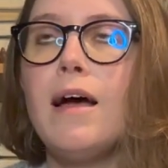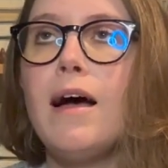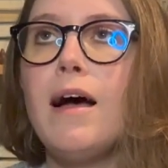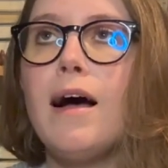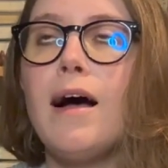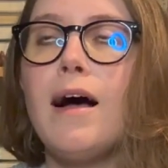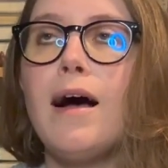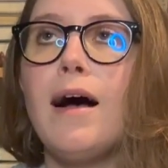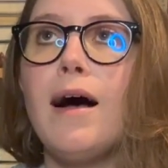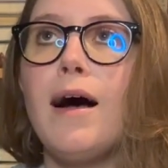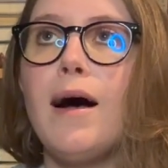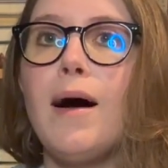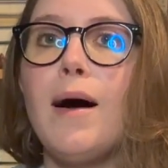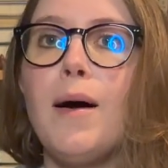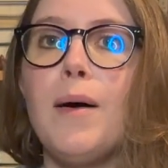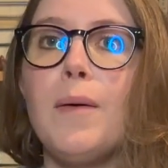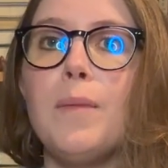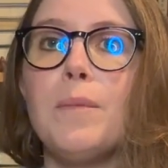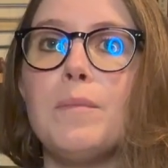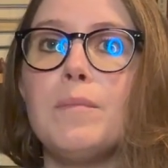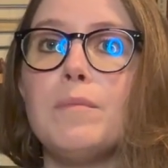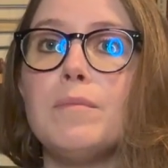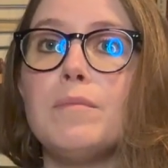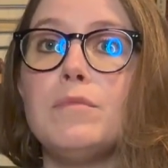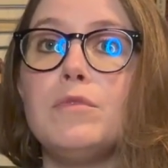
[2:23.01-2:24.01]

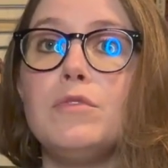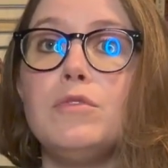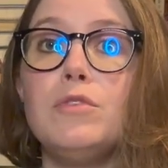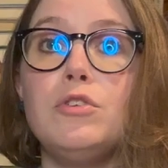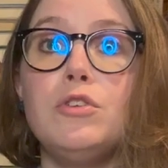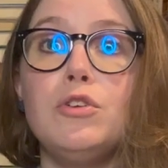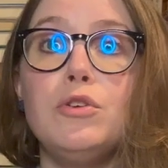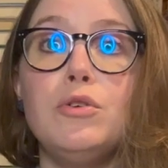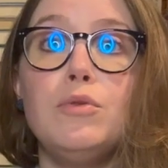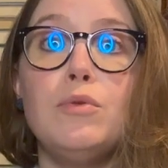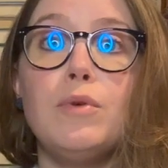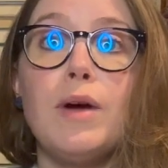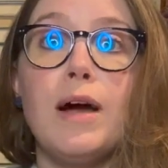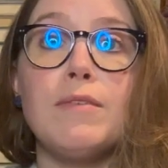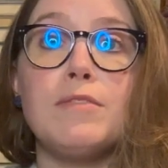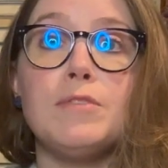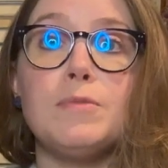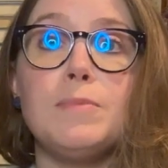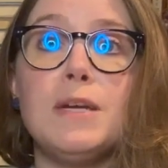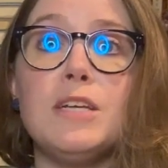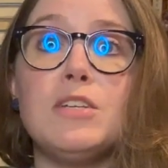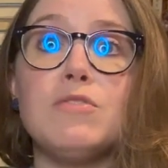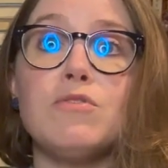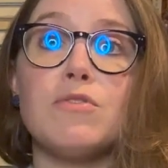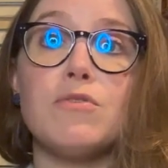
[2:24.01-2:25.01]
Do you have
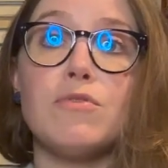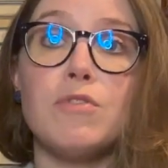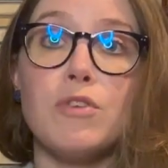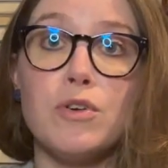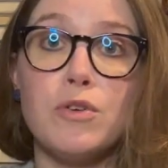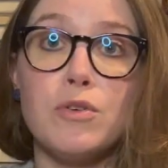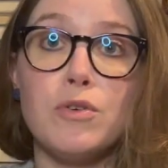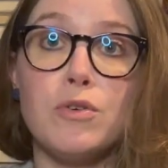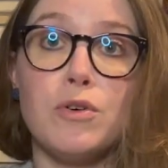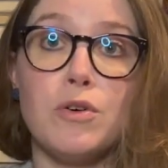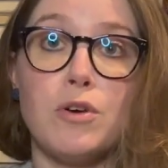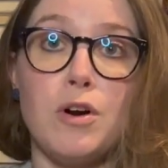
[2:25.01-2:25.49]
space for vertical